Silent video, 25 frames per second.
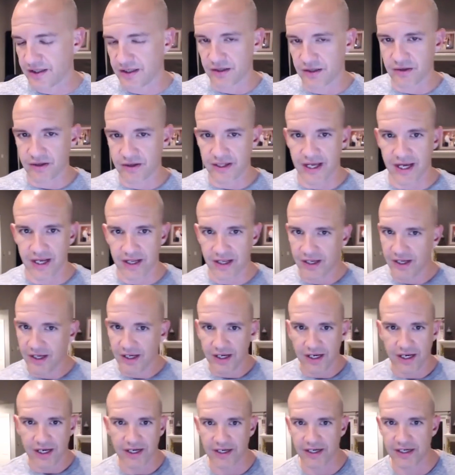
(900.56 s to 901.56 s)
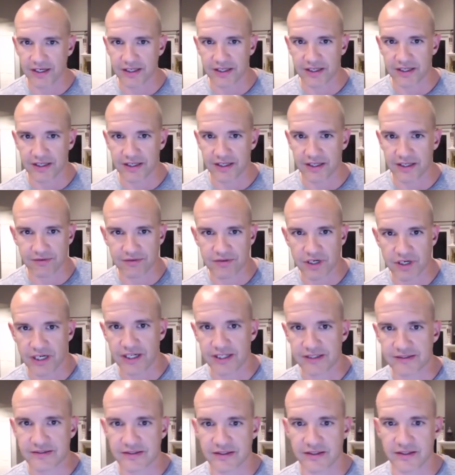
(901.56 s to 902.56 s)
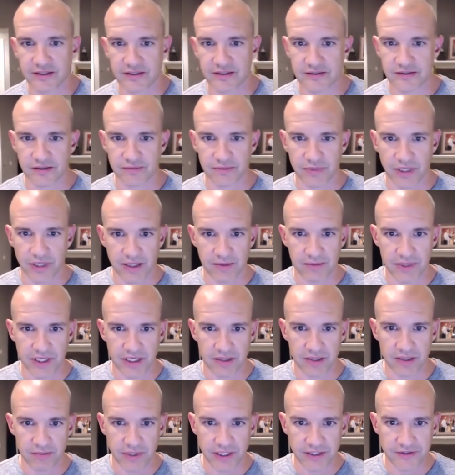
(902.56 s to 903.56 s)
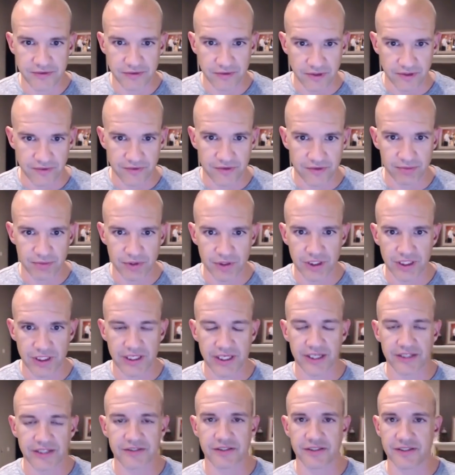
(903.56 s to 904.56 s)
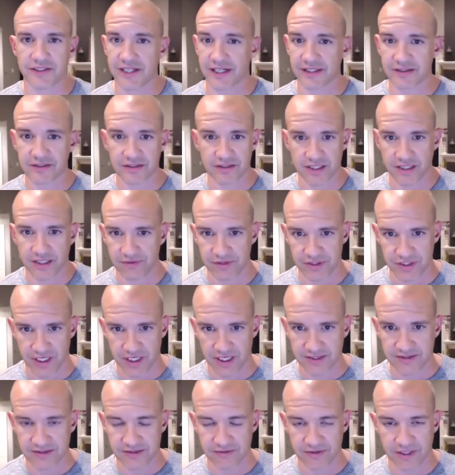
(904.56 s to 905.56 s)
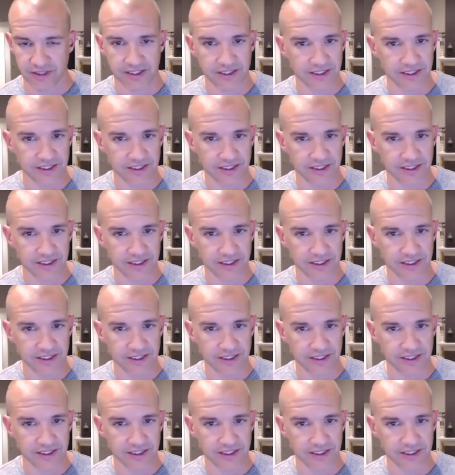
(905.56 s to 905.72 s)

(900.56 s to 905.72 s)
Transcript: I, I got to give credit to, to my main mentor of communication, Dr. David Jackson, right?